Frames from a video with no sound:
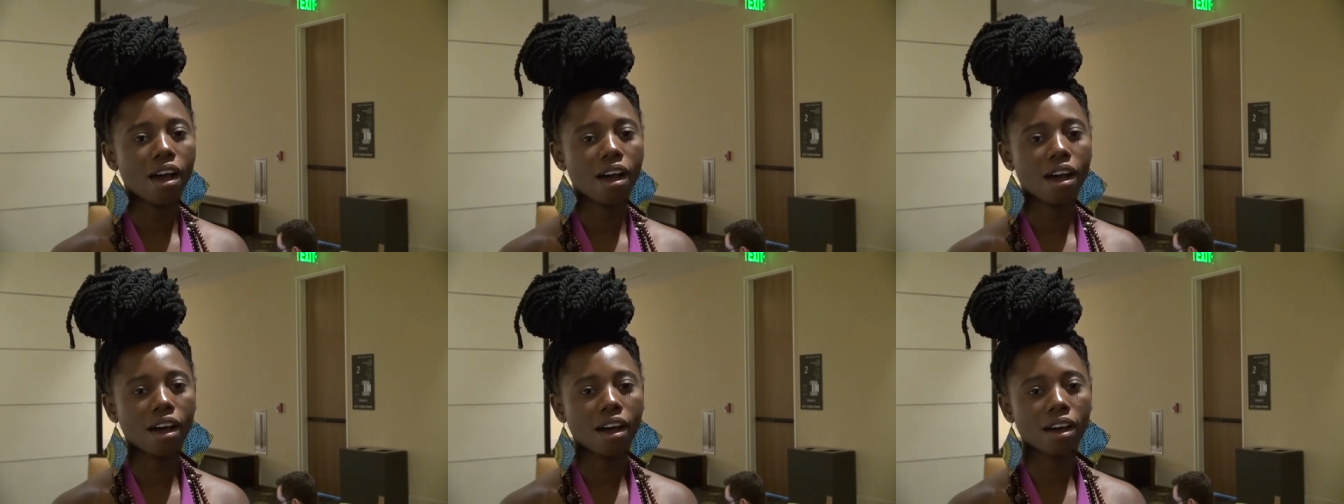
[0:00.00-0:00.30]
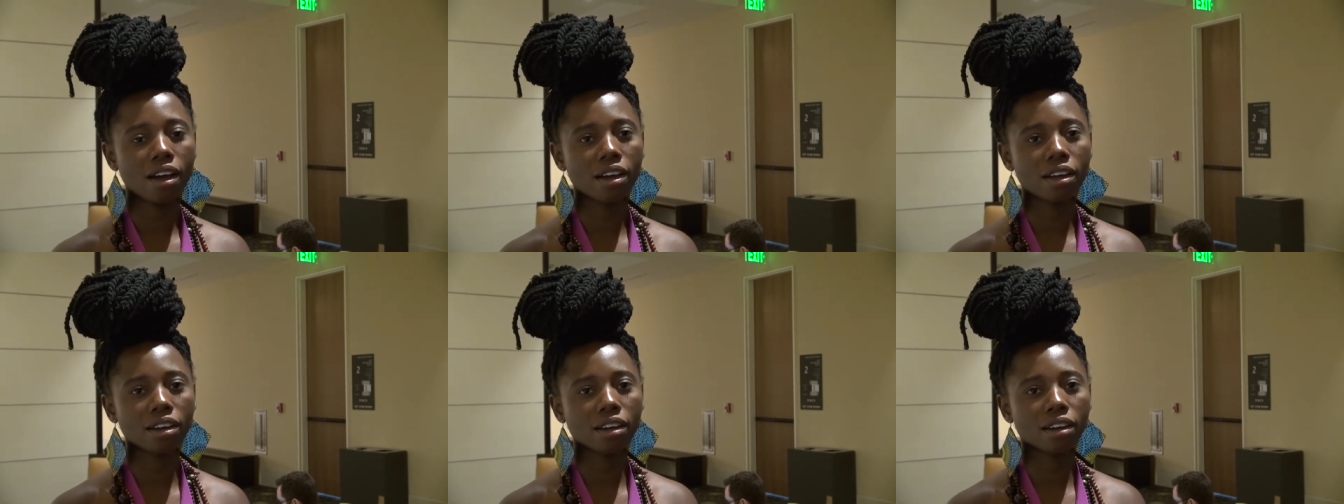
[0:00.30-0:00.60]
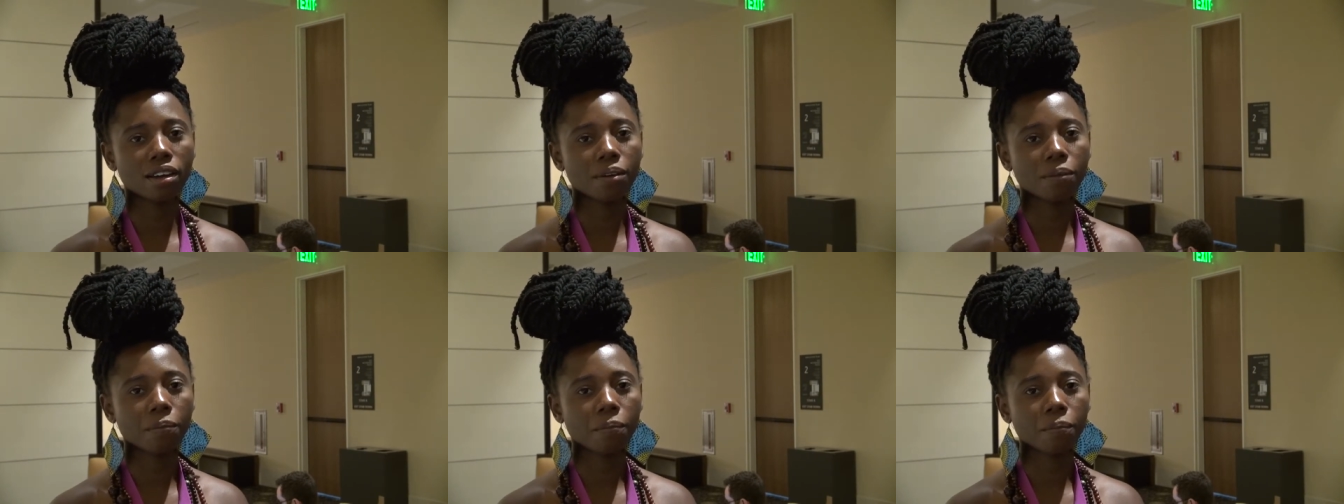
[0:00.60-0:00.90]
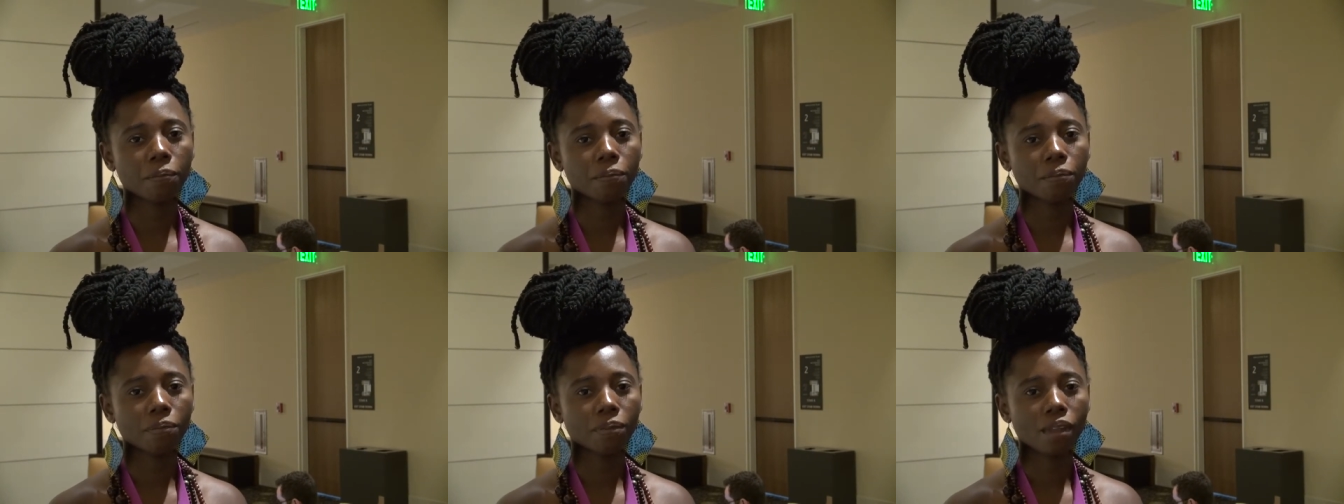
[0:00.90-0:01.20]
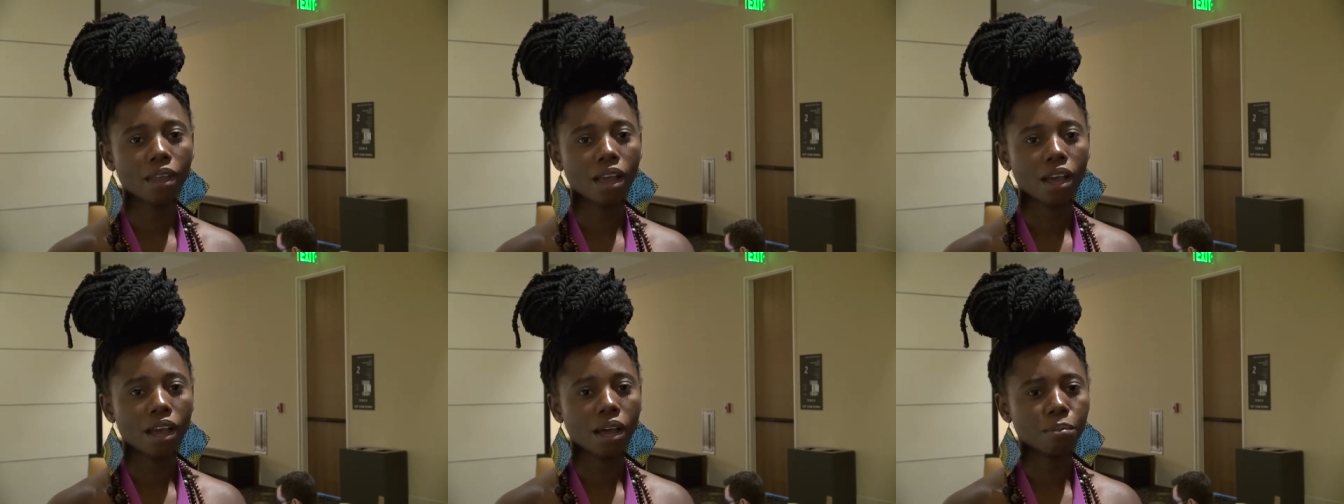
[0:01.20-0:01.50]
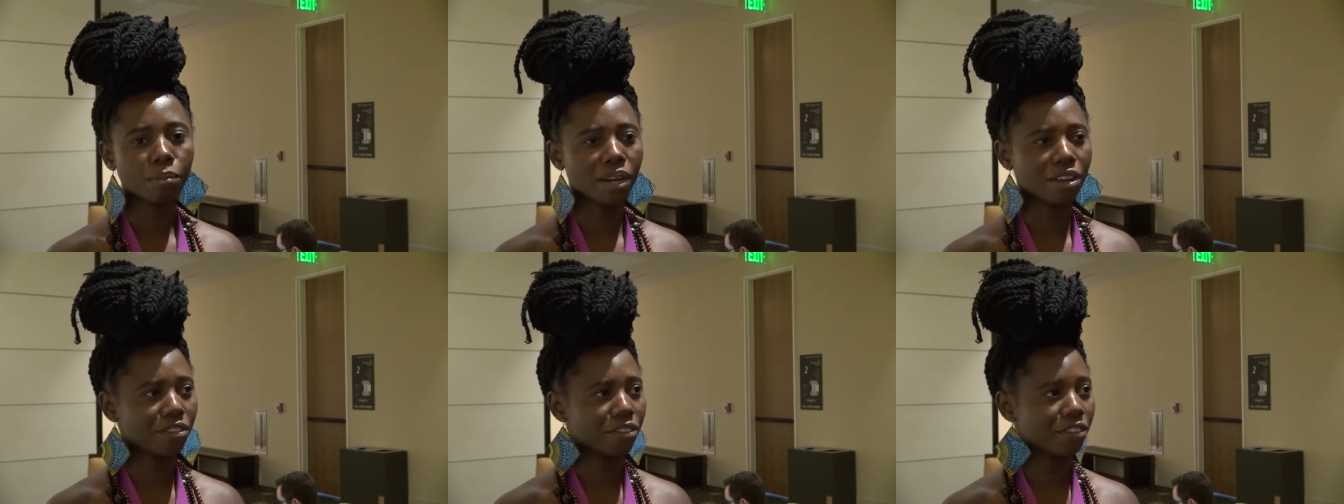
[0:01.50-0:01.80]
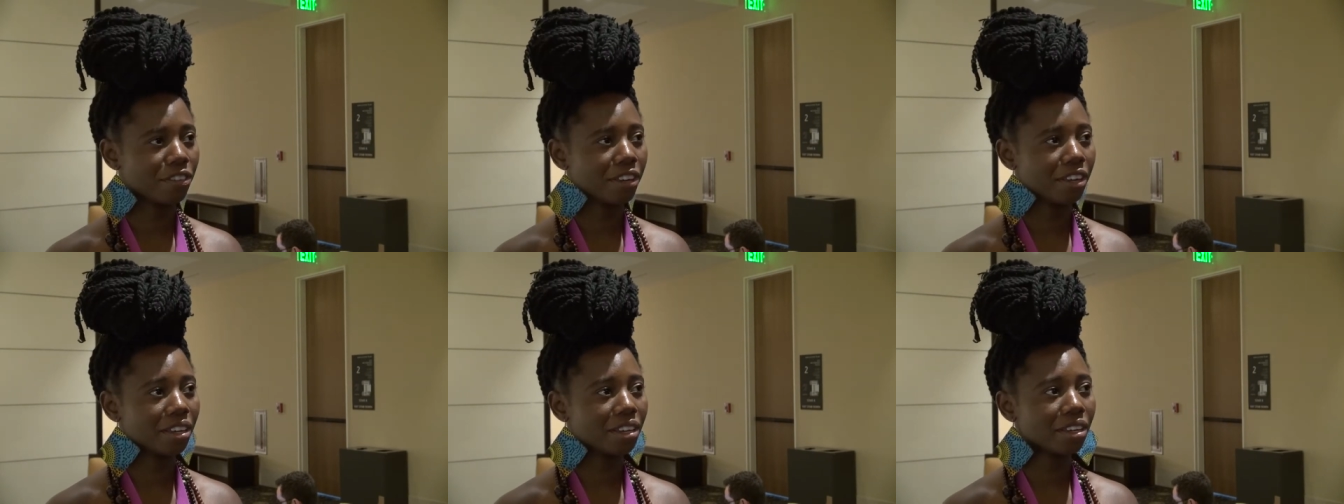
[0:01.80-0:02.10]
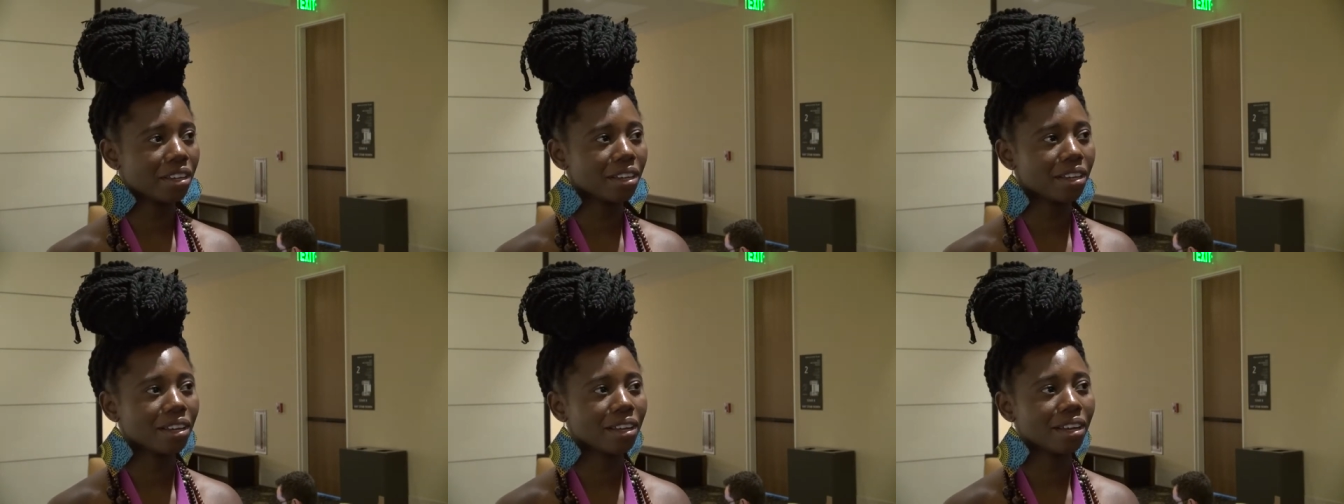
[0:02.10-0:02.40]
And my fear,